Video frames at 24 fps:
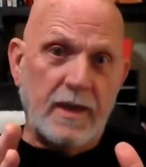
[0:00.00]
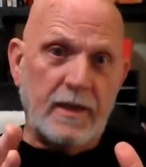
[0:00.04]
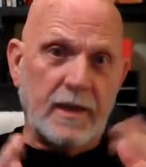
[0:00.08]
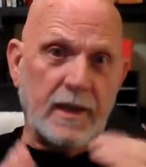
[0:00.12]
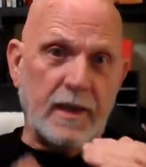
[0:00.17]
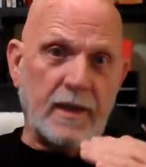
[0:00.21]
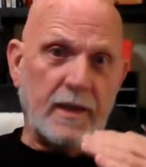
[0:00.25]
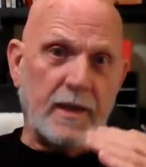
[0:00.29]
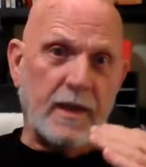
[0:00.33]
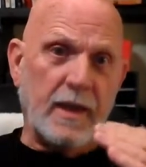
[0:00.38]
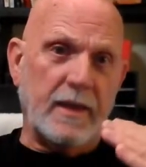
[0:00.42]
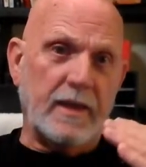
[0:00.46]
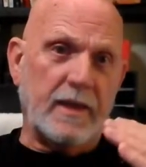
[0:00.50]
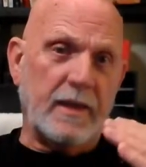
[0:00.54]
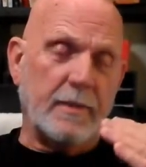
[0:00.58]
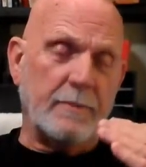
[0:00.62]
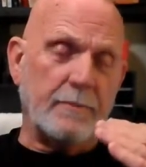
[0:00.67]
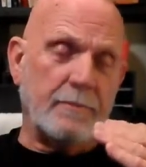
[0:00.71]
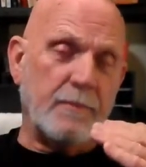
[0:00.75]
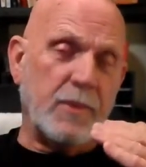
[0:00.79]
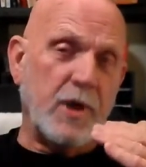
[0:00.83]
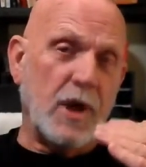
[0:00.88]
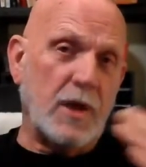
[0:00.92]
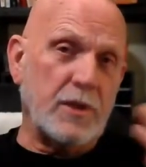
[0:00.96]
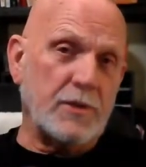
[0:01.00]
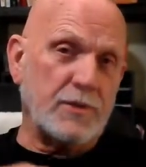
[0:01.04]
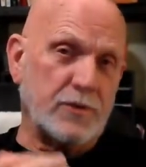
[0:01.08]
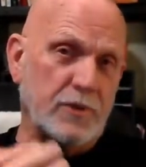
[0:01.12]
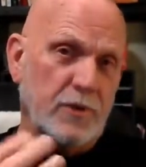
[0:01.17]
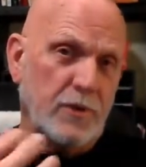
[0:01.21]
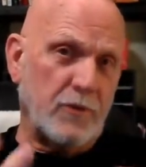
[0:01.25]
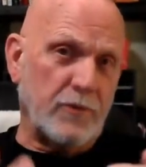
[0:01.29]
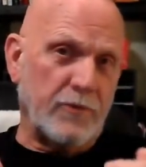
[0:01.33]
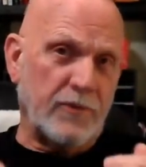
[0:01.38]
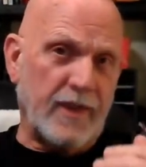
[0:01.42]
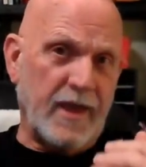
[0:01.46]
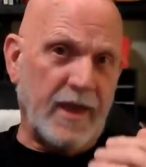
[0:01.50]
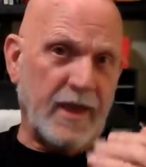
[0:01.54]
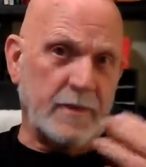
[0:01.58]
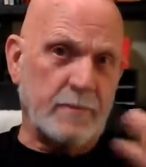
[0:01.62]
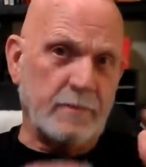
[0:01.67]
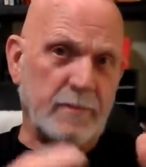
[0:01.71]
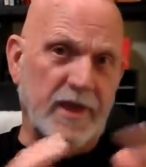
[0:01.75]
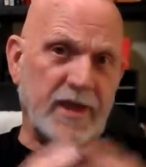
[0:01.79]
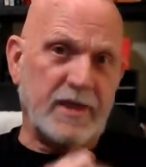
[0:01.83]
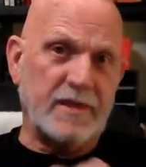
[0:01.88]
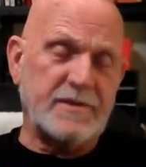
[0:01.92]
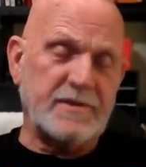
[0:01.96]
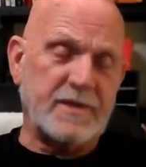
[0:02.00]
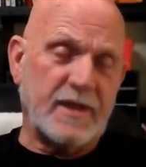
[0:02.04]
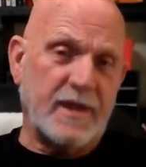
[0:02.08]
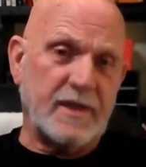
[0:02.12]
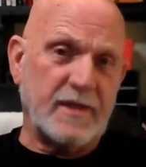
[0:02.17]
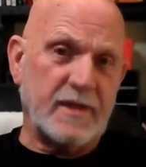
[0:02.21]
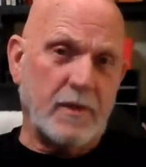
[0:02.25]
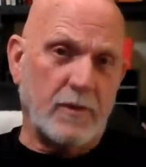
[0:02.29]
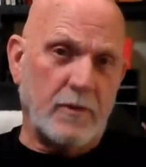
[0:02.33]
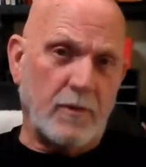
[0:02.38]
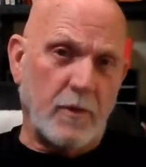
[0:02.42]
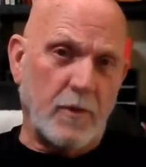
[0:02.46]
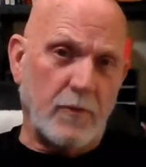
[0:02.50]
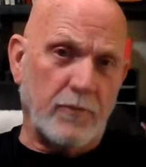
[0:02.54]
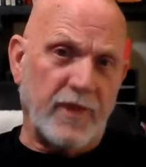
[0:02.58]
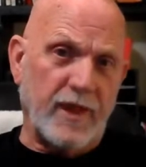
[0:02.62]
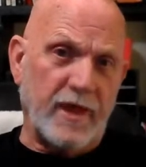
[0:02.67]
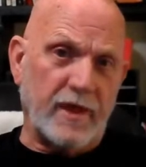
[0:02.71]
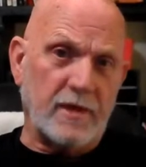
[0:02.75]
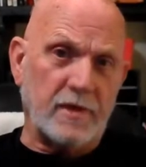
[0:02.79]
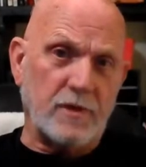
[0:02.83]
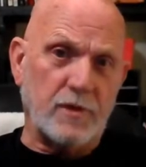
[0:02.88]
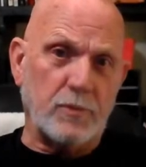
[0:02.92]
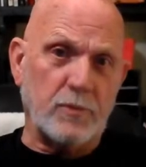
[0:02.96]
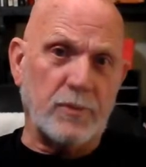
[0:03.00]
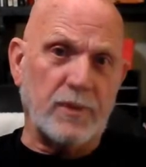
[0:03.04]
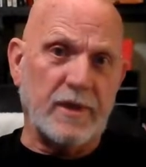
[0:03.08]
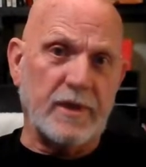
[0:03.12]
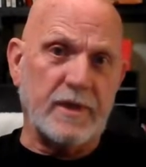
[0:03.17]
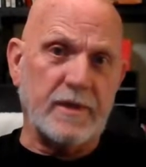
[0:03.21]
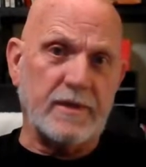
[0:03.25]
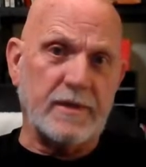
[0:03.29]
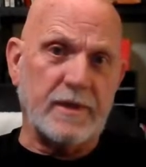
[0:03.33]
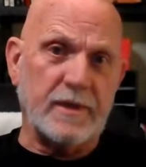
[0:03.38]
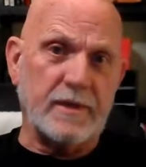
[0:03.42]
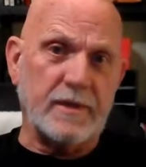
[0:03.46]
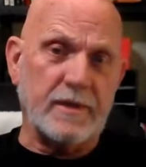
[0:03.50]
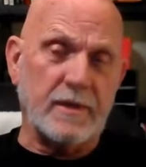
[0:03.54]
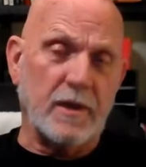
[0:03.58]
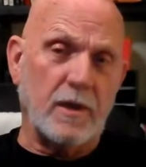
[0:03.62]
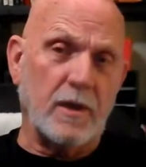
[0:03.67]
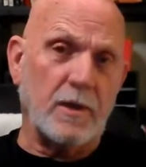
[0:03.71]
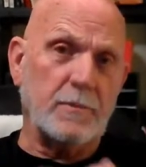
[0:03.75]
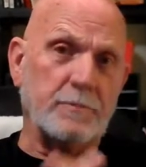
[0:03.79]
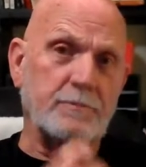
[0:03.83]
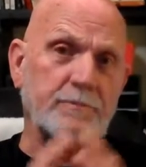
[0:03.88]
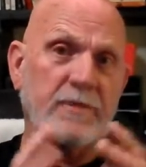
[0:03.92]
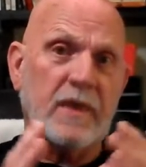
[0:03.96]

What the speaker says: and I pondered on that and meditated on that a little bit, and